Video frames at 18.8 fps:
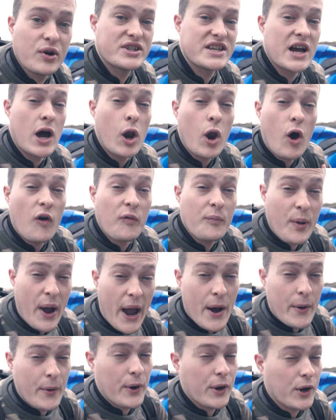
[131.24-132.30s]
Puts out a lot of
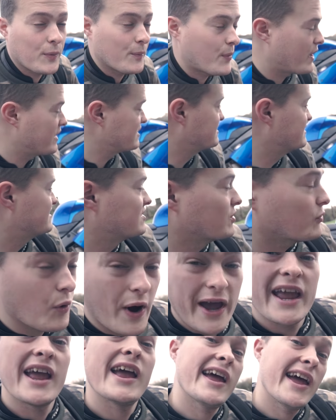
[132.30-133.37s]
power in comparison to the
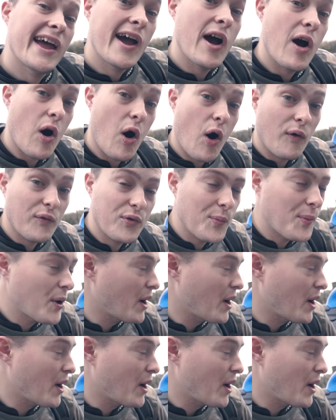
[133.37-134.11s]
weight of the